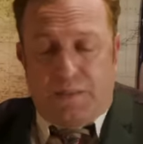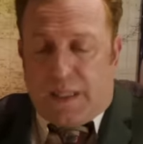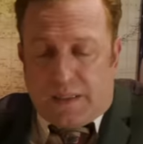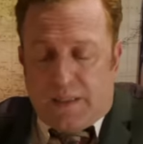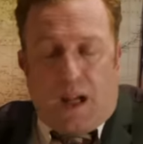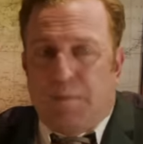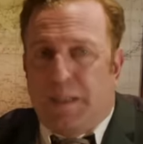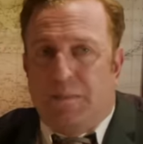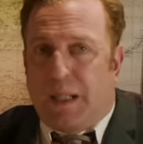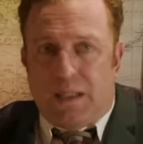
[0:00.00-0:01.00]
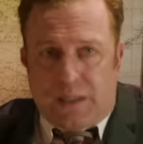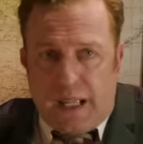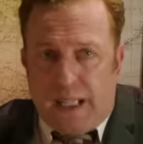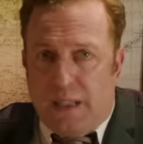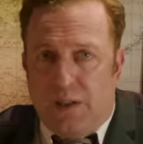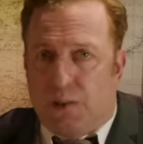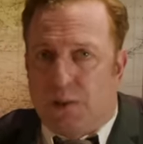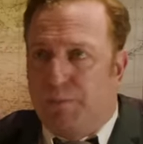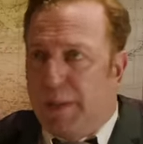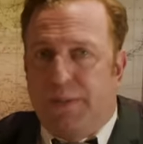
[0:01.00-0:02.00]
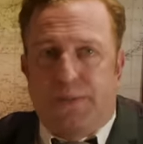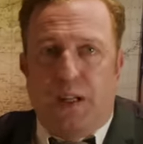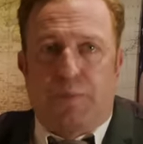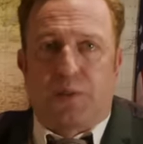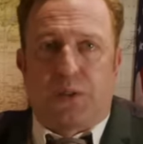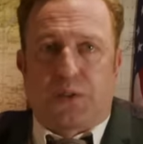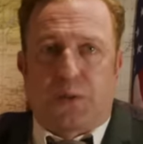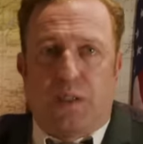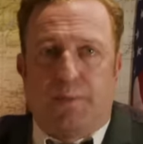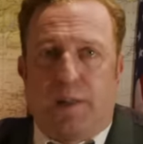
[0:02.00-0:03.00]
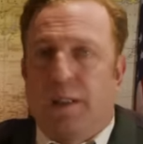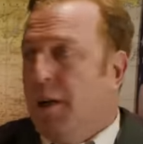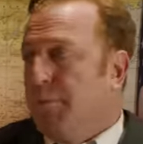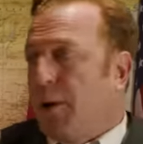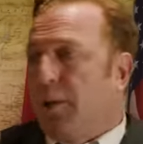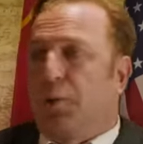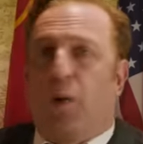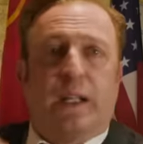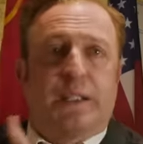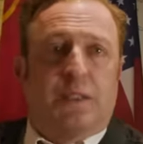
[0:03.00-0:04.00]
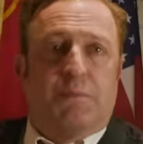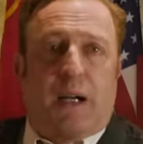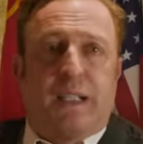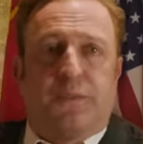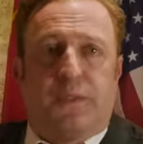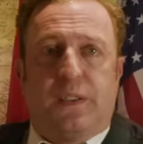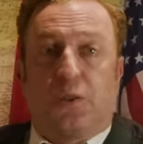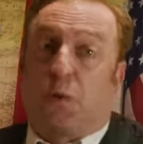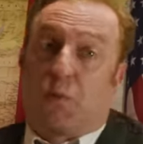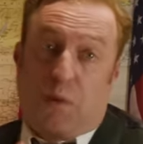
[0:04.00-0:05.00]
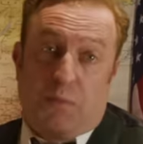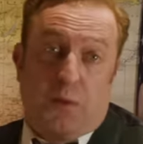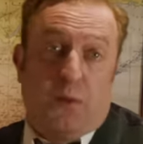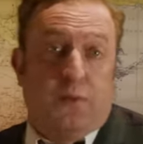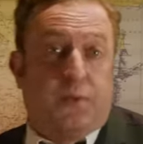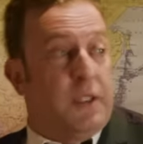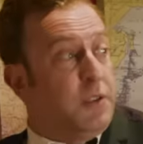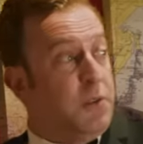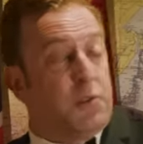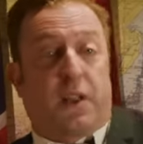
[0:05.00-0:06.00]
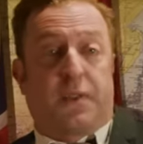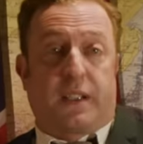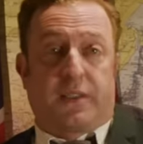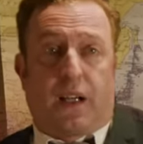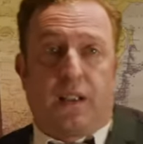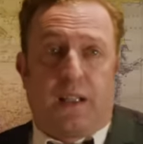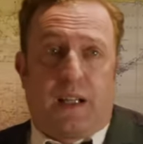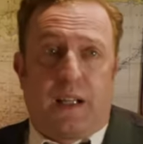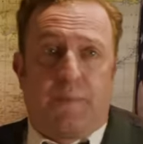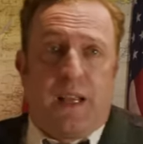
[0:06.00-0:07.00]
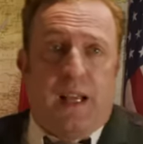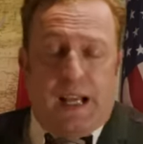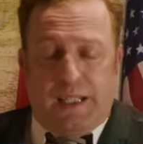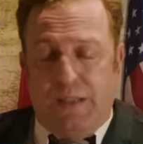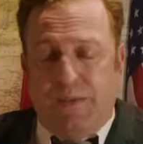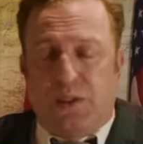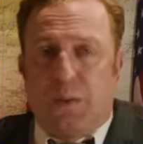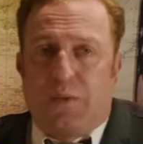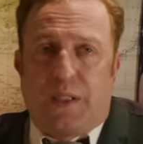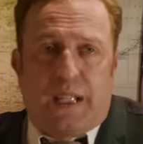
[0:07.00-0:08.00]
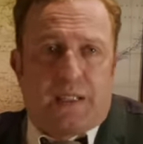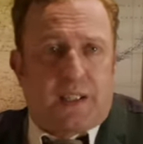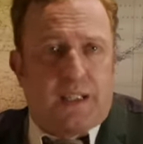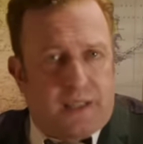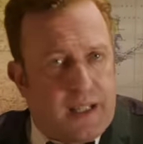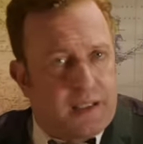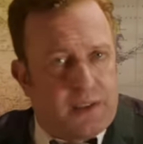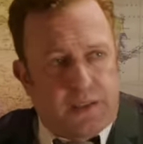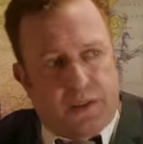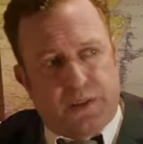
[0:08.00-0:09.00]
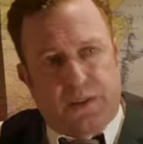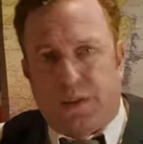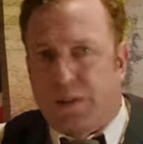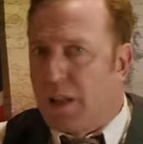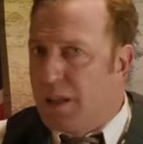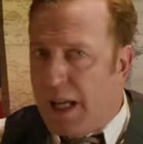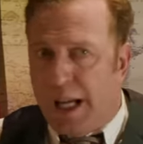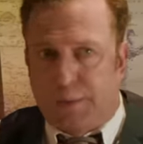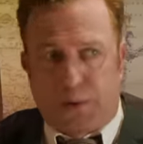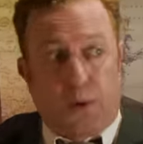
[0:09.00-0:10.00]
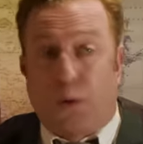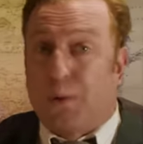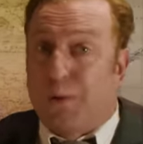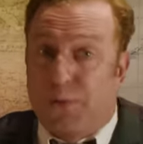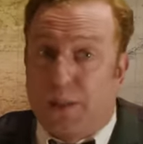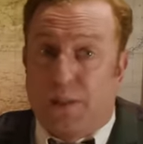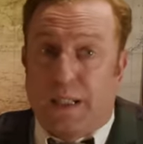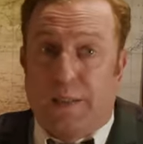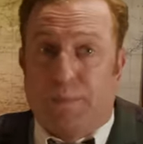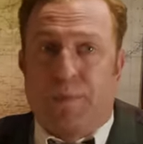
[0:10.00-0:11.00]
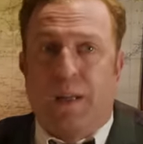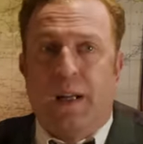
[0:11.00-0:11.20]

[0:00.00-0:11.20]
it had not been maintained or beefed up as a strong point. Barbed wire and minefields were removed and used on the Gazala line, and even some of the anti tank ditches collapsed or, or were filled in.